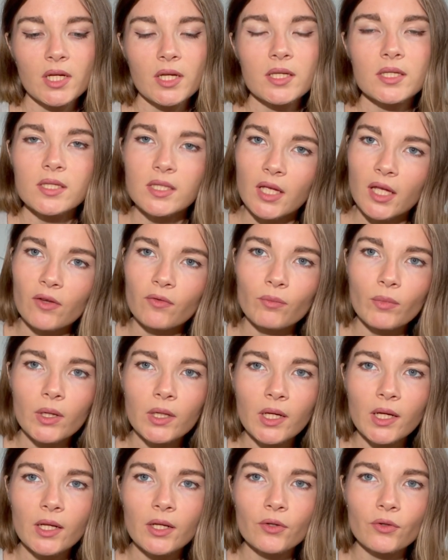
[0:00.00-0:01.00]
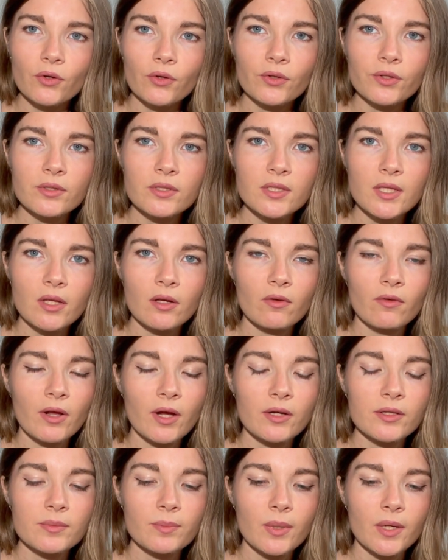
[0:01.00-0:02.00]
save money, you know, instead of
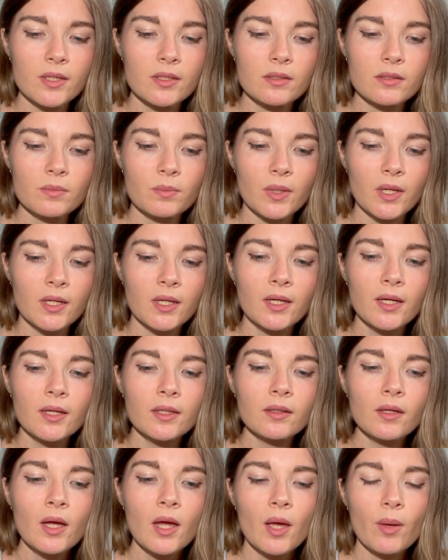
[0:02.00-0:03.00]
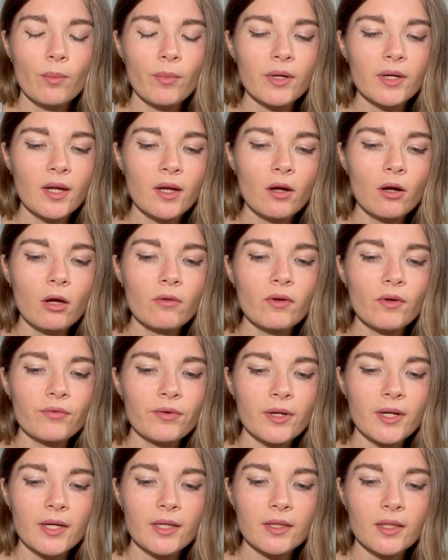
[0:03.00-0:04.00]
spending it. But in love, I
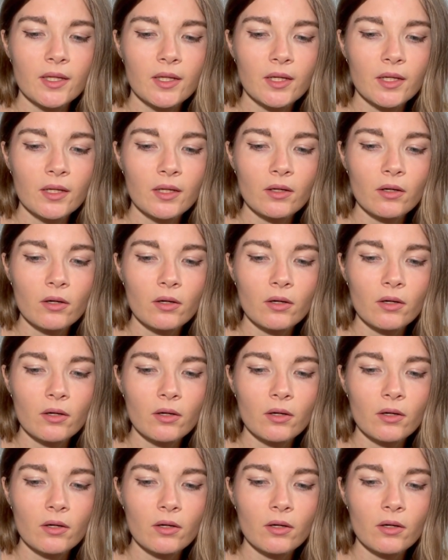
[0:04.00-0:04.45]
feel they